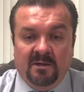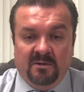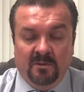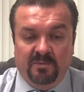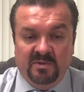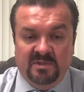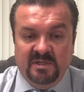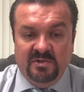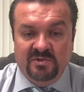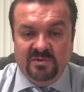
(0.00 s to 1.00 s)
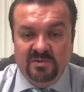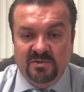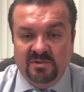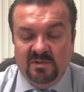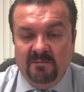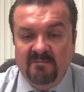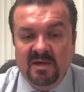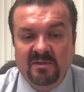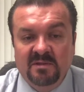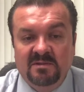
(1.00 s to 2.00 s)
The procedures and
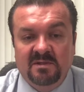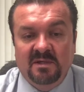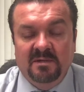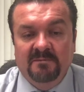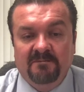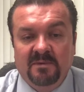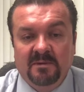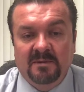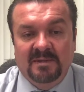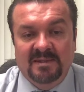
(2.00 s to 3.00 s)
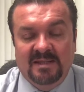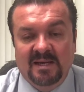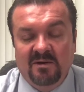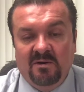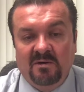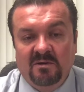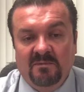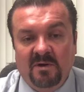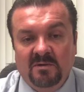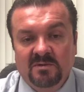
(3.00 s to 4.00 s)
methods, they had
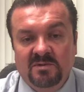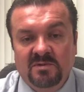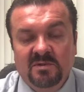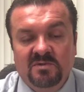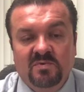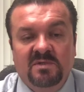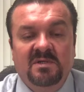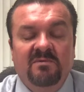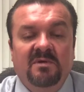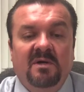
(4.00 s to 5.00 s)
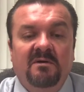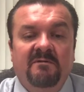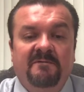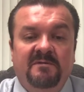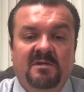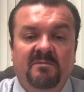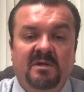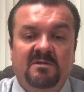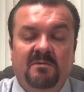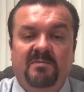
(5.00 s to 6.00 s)
all the students received 150
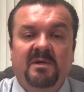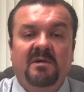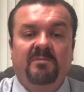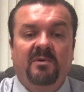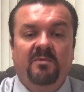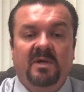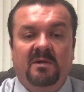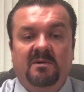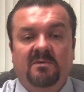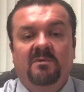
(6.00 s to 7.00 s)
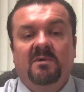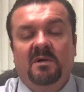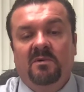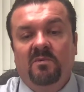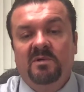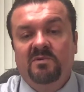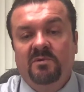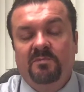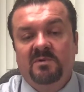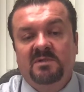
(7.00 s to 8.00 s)
minutes of PE per week. One
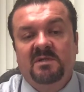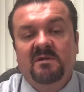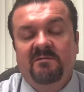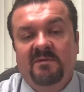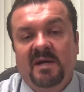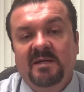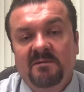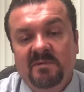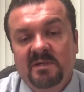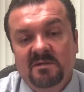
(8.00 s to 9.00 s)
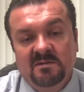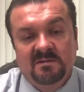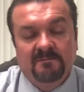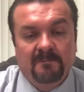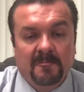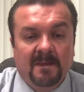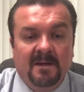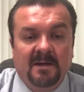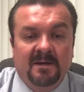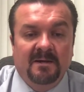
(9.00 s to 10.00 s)
group received 90 minutes
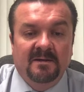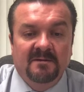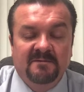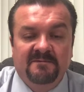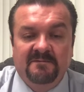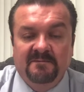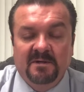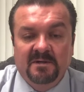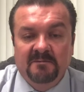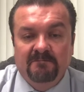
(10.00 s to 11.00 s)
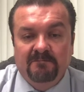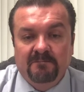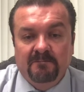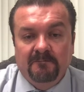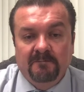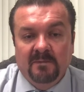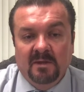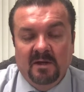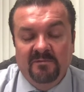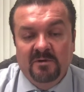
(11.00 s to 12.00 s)
of
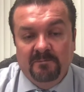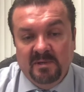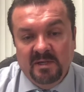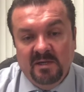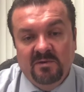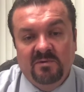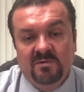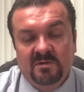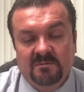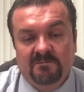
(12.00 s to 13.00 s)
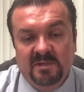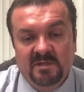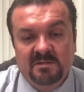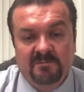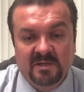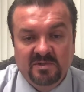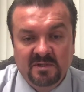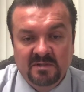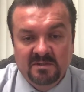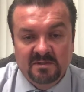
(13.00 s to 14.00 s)
their PE through a PE
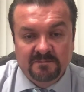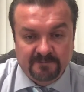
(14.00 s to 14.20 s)
specialist,